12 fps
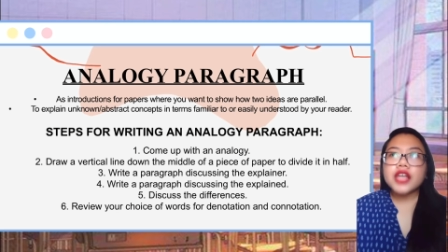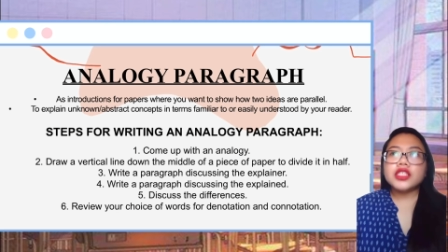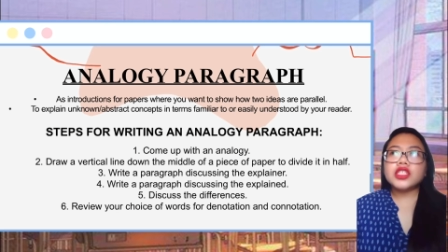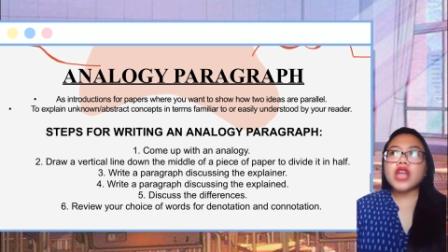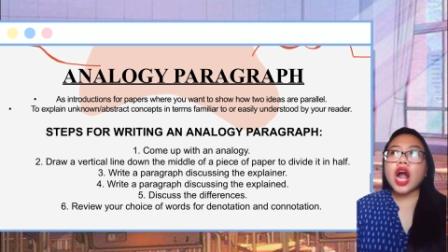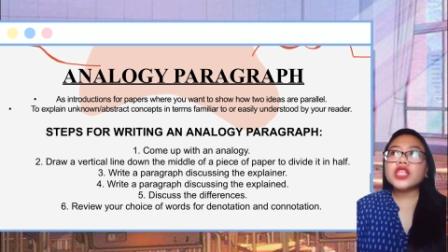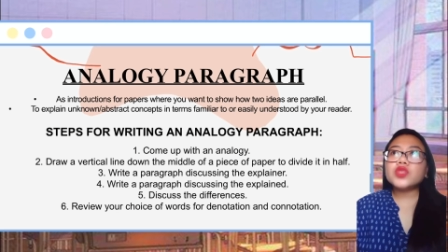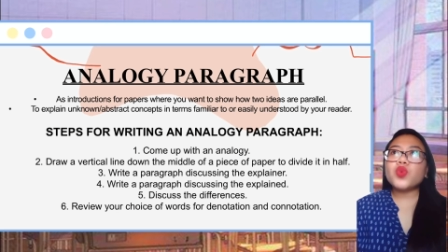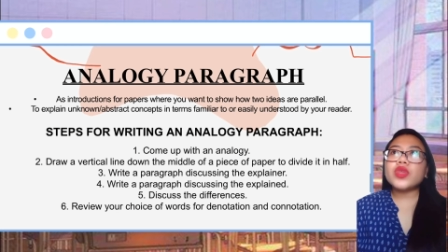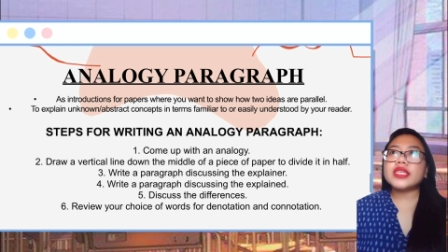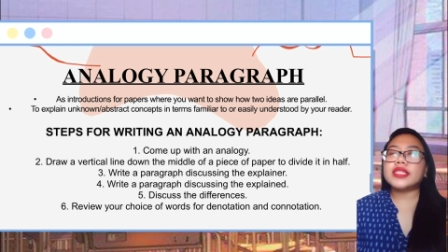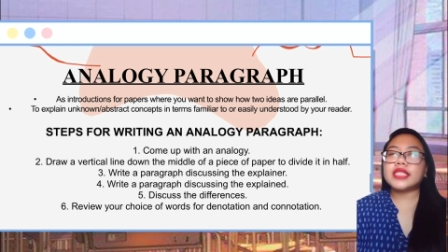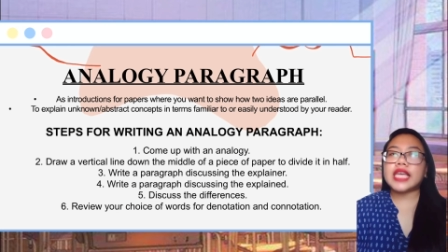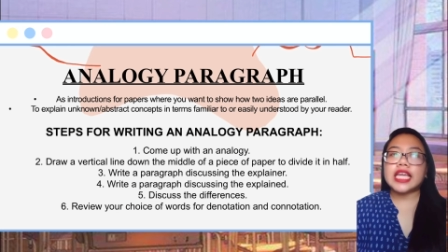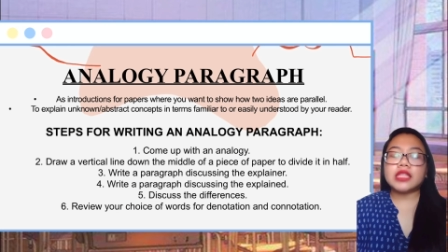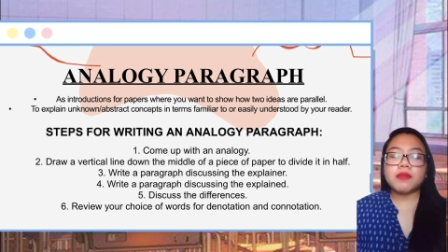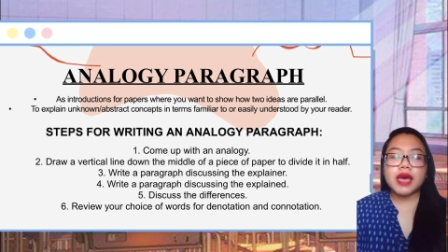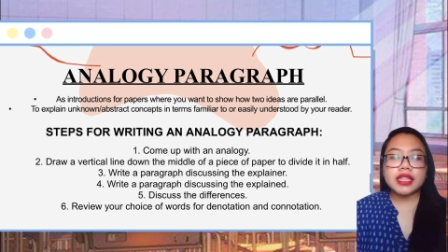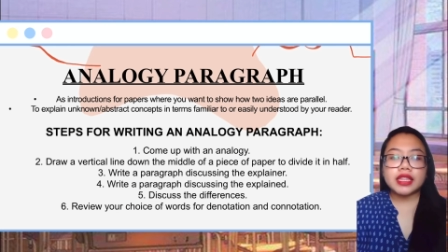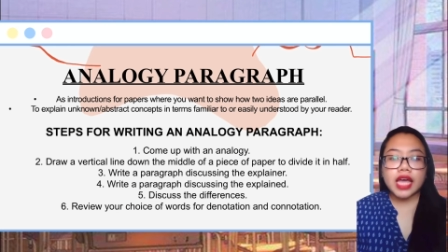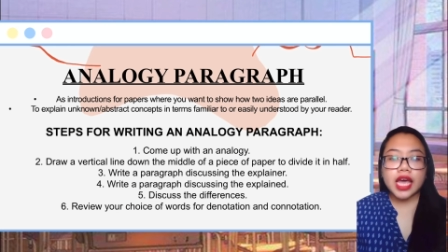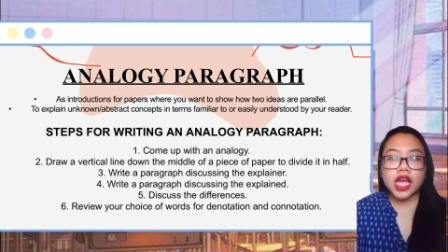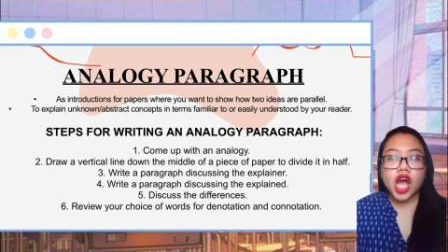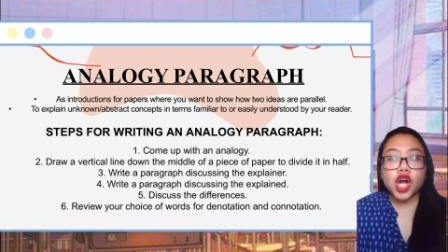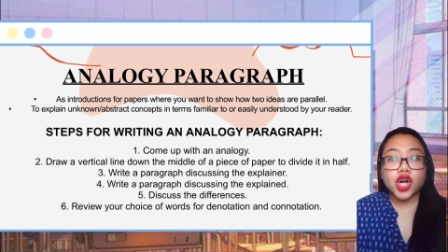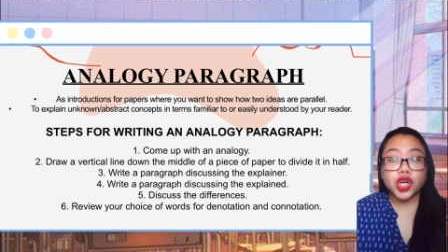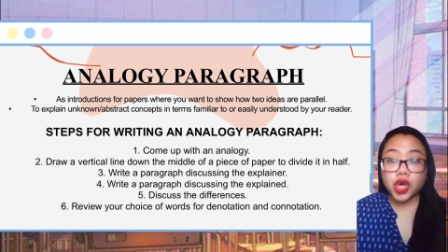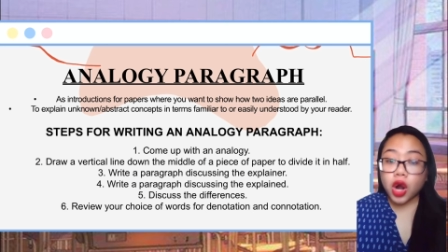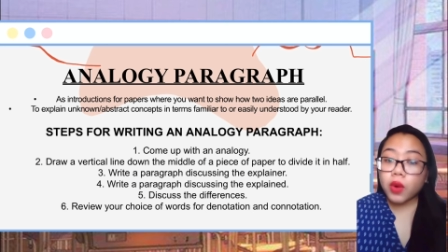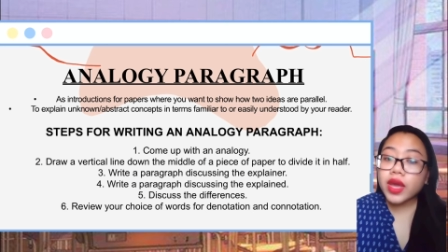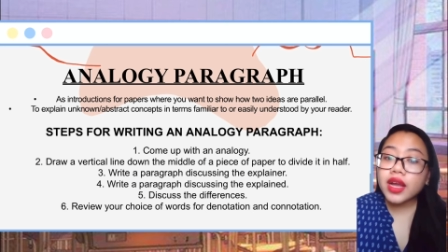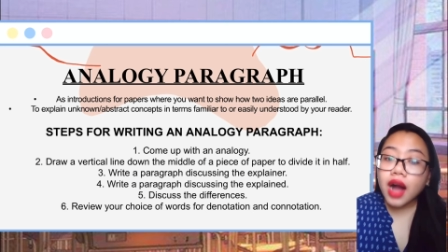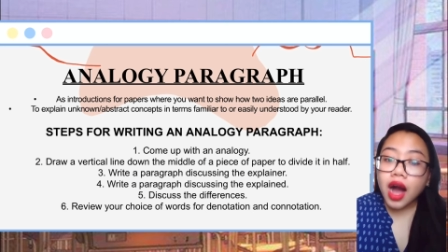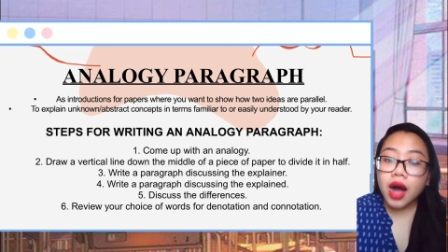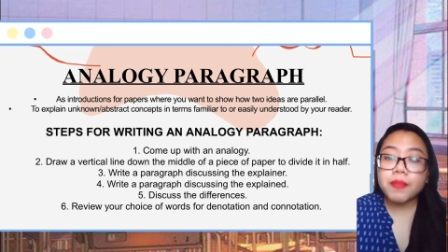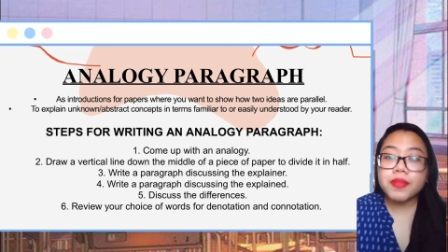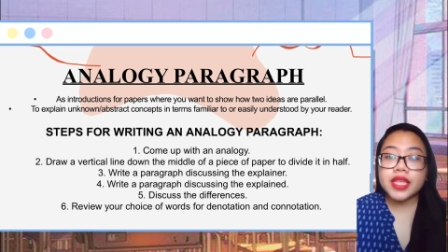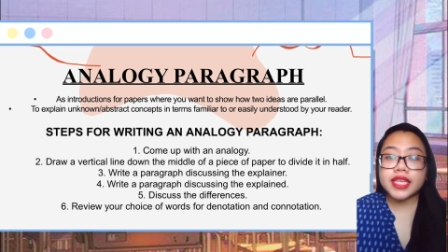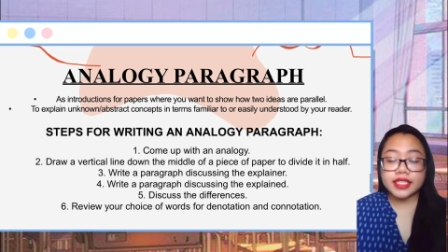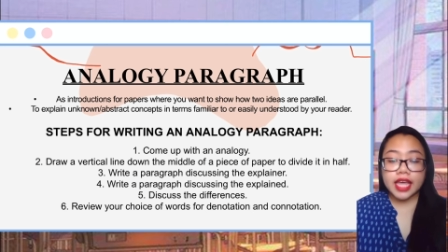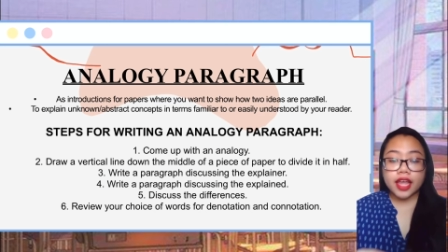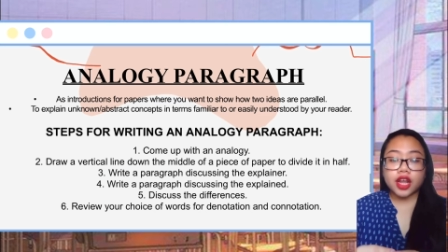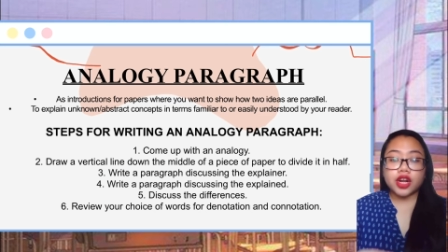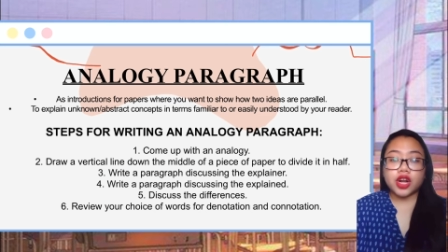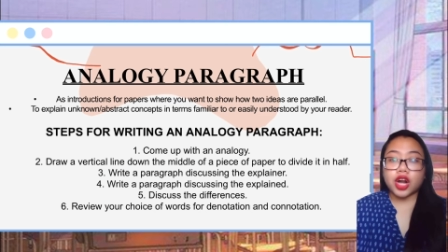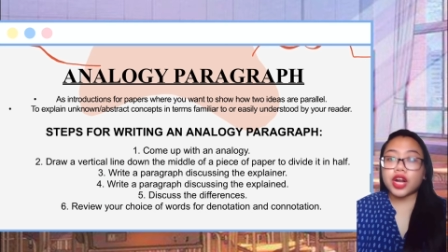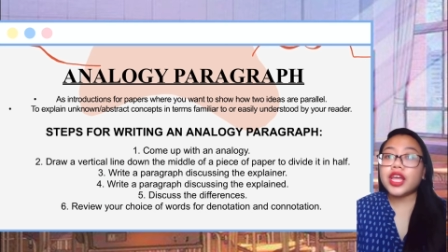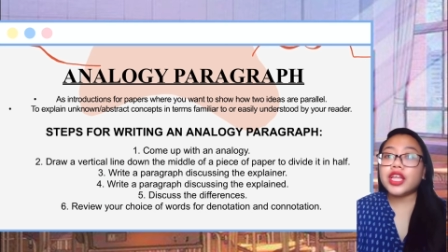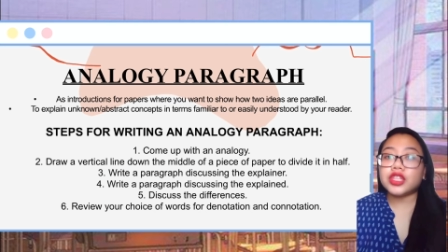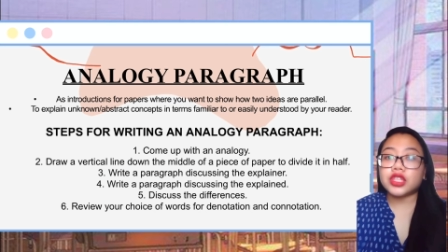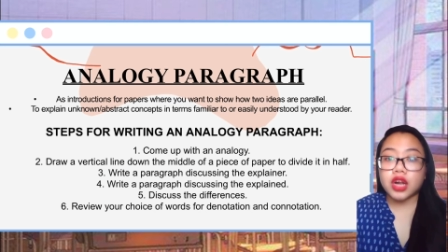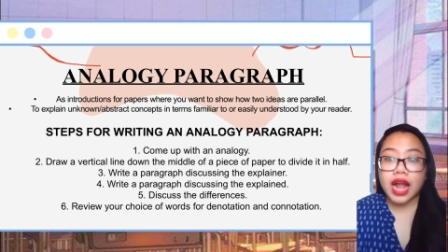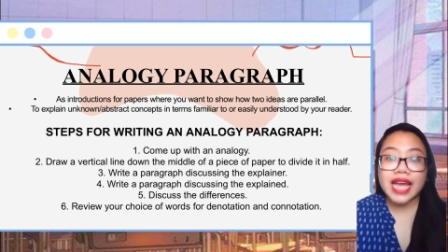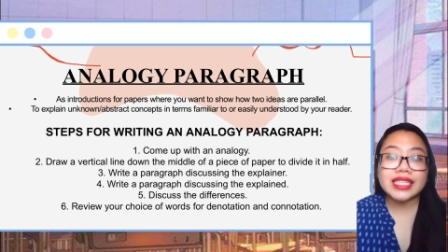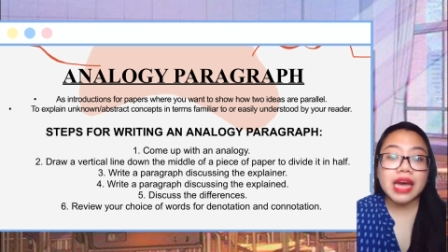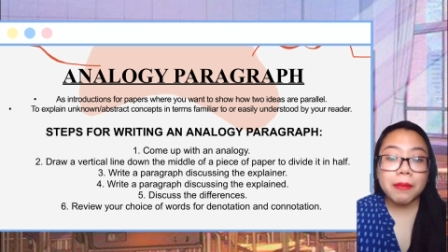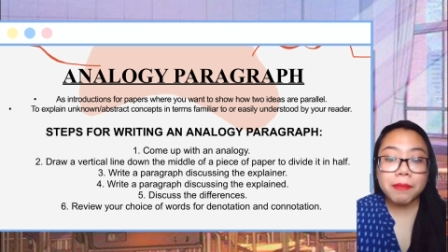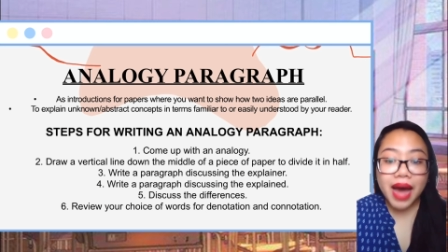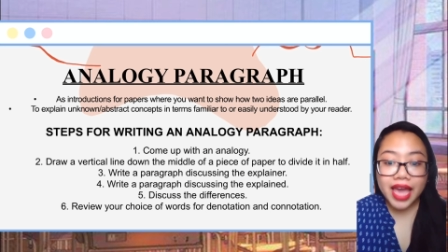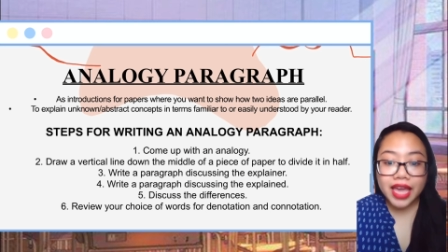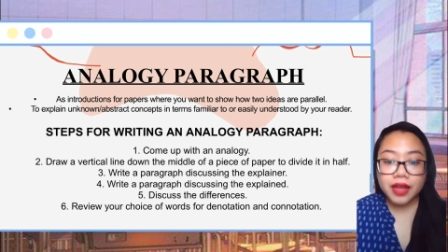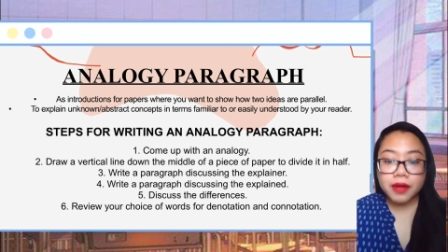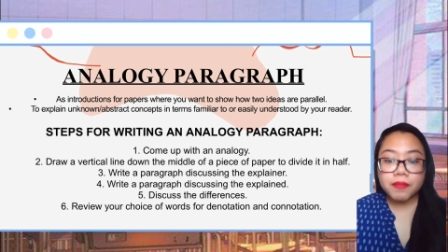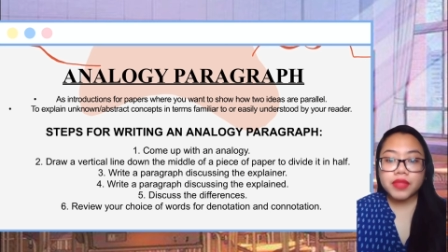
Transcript: Start with a statement like, growing up is like learning to ride a bike.